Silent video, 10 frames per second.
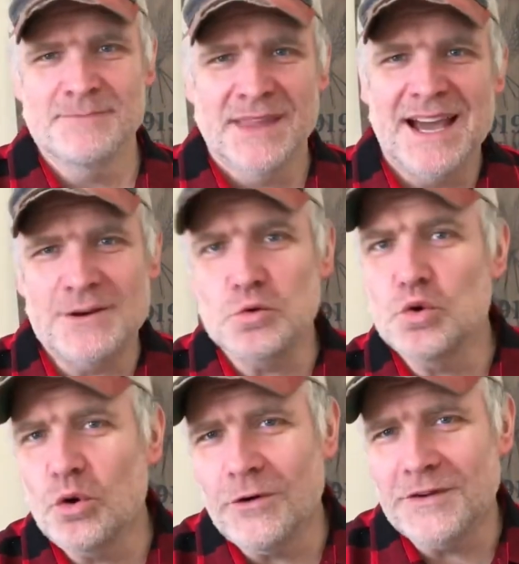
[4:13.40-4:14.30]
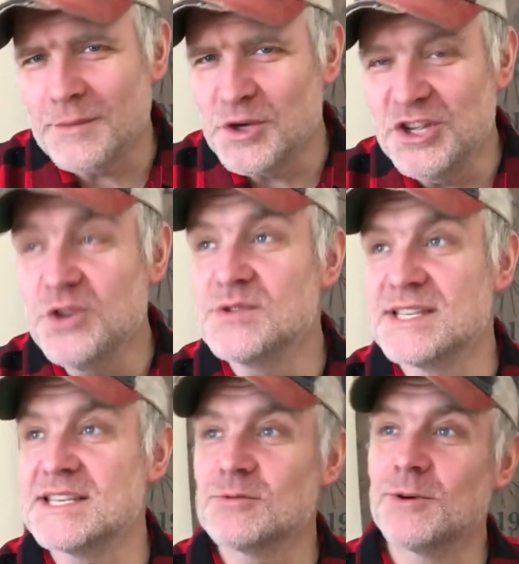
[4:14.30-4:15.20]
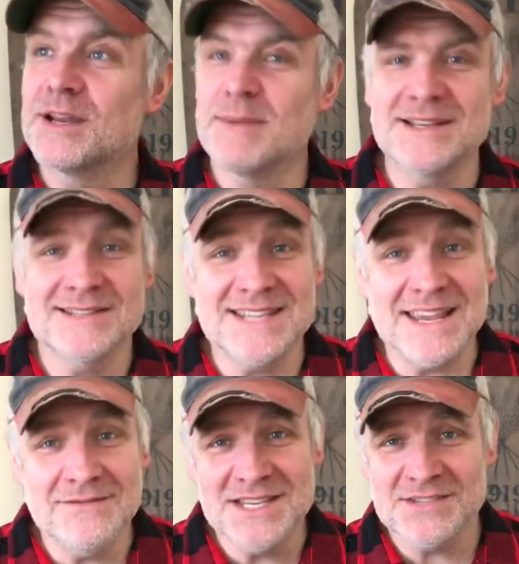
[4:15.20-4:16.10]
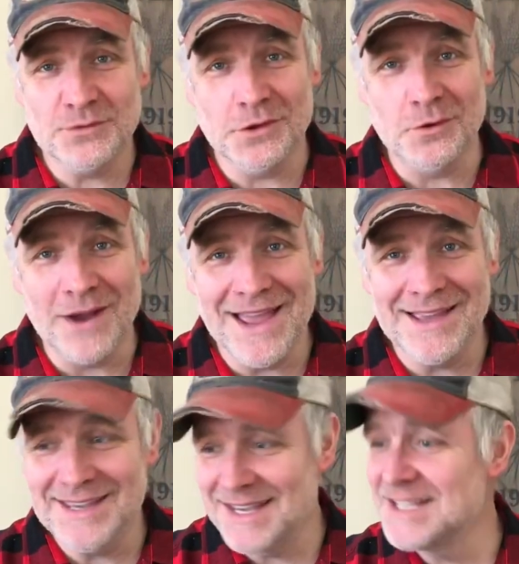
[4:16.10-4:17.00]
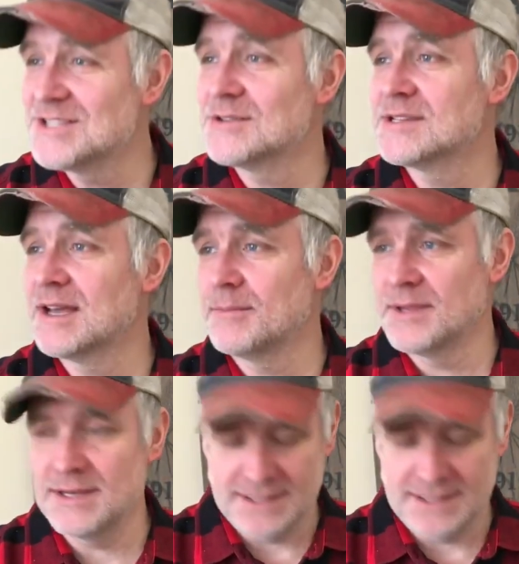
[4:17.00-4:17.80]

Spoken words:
I don't know if I'm going to use this one. I might save this for the grandkids or something.